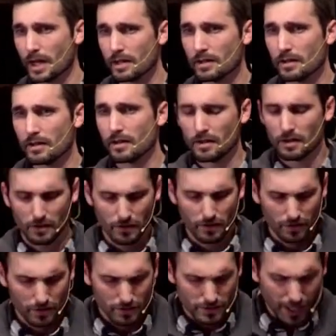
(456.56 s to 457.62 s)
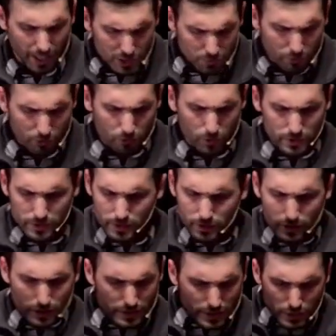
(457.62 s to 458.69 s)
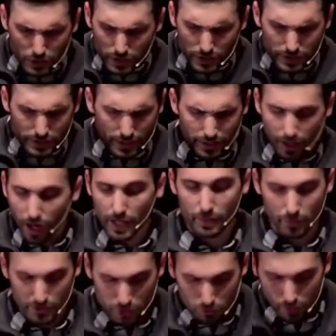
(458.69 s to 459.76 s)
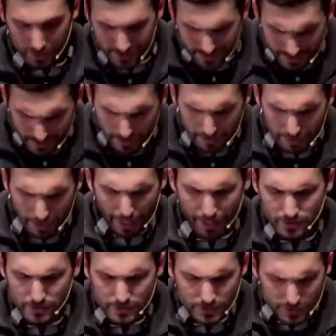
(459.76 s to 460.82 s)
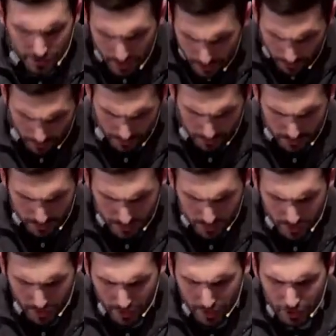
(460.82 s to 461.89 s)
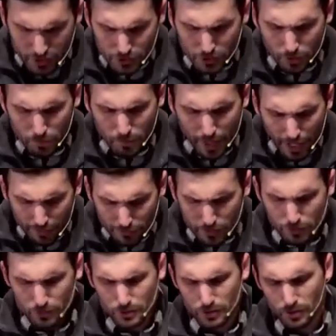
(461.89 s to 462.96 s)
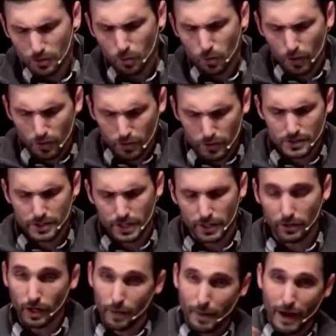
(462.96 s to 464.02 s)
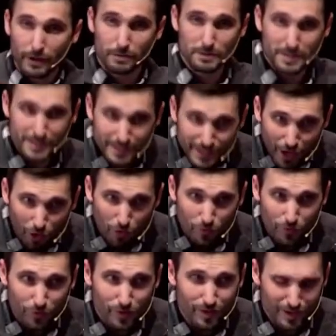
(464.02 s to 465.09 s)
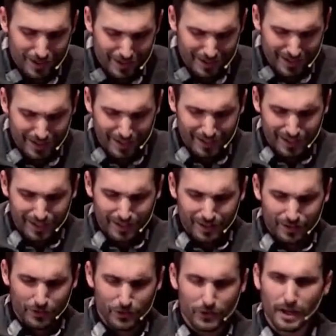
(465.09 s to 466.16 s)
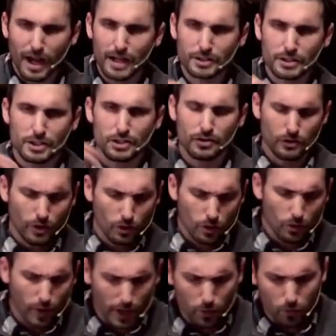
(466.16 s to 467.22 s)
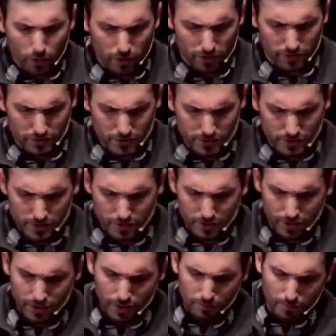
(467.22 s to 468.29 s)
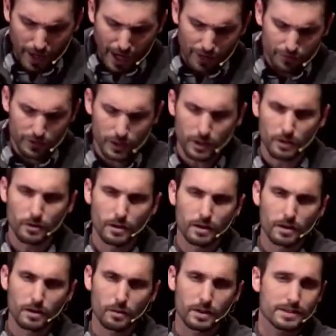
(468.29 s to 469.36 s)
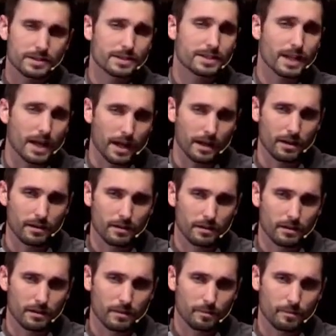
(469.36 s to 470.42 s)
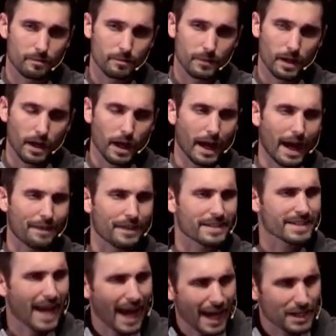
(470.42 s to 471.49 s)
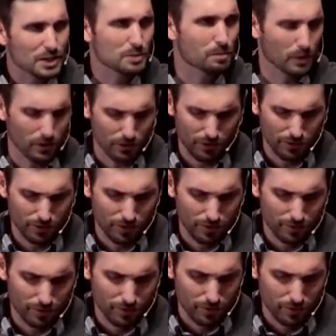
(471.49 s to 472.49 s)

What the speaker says: Okay? Tax booth was essentially synonymous with sin and sinners. So Matthew's words here about himself, they're not just throwaway words. Matthew was sitting at the tax booth.